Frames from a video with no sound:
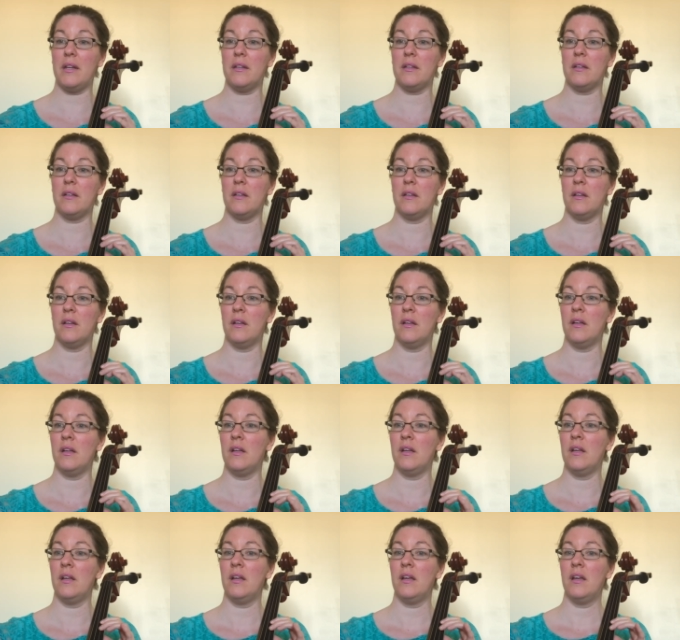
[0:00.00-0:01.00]

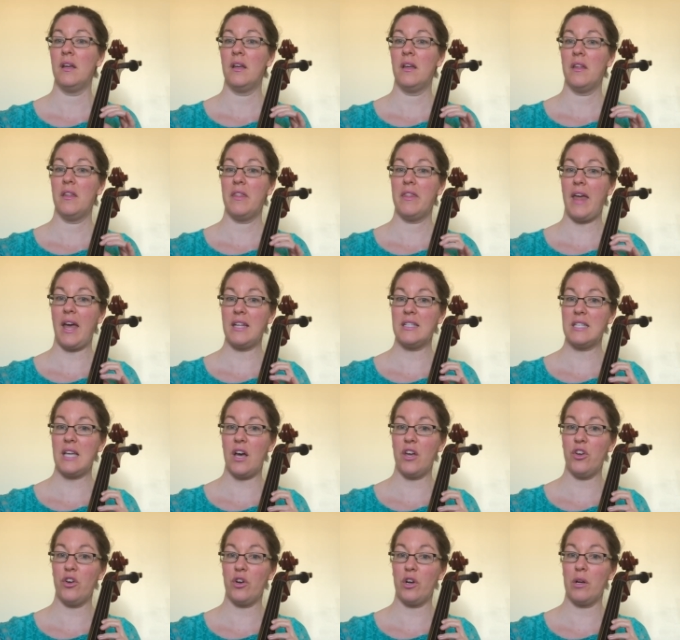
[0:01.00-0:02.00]
That's
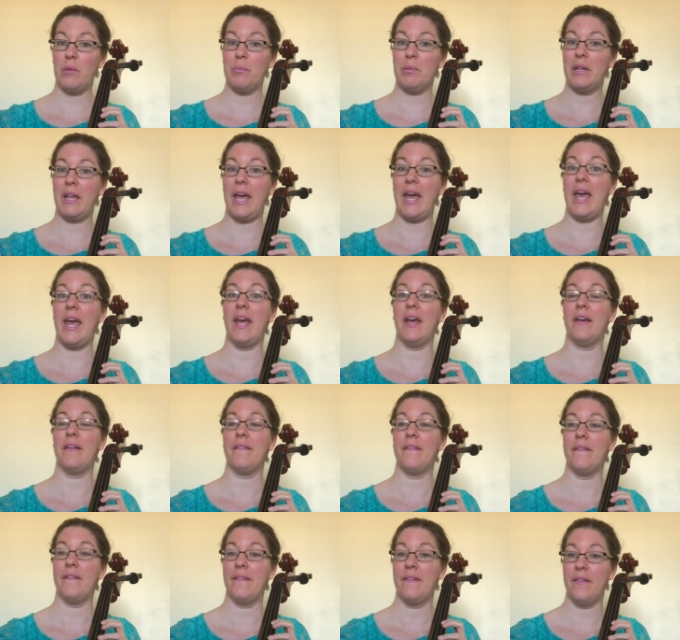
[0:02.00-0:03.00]
how you're going to
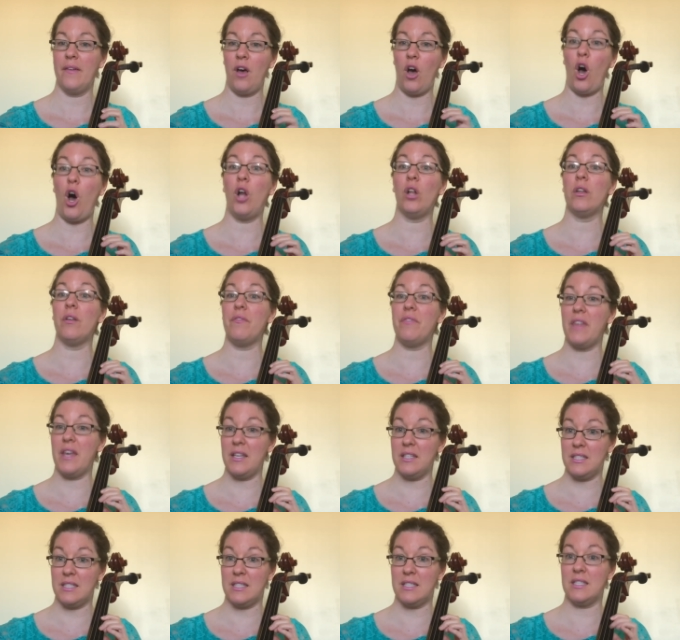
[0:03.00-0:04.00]
play all of
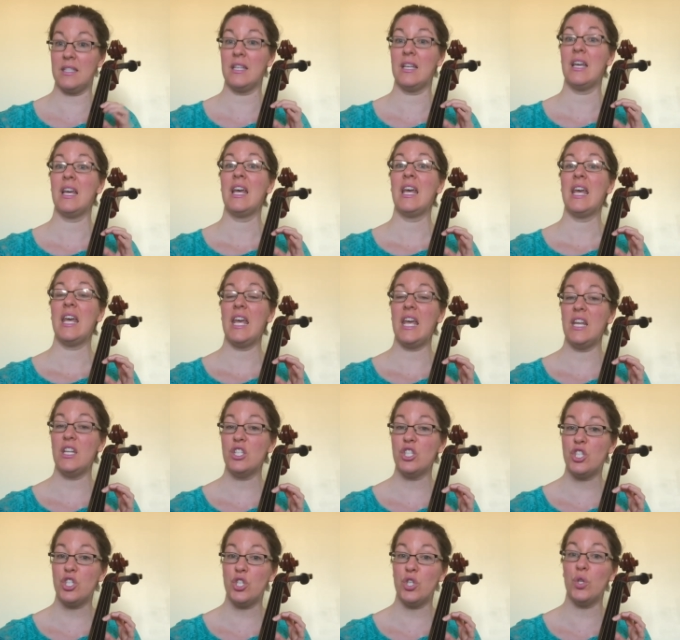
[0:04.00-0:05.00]
this
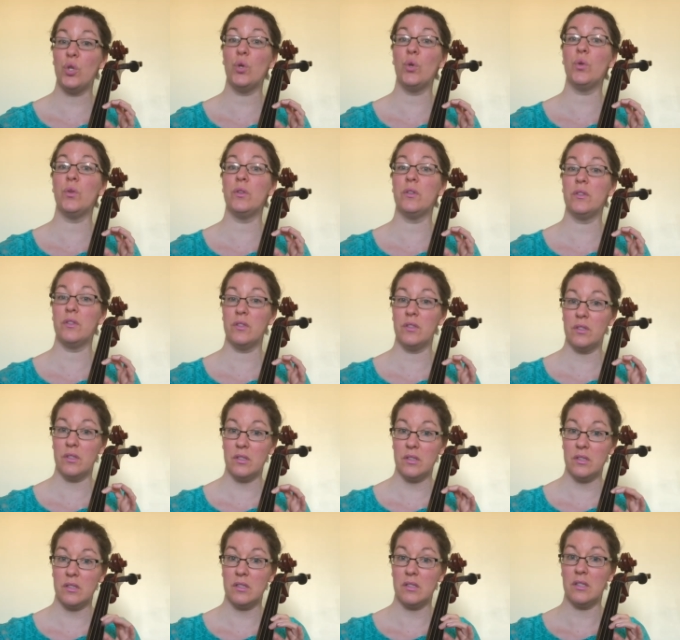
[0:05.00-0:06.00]
in
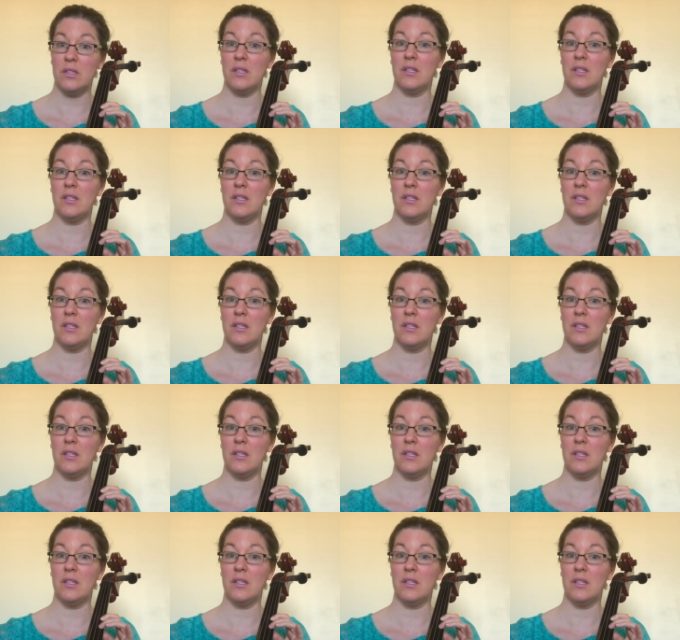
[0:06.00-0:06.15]
tune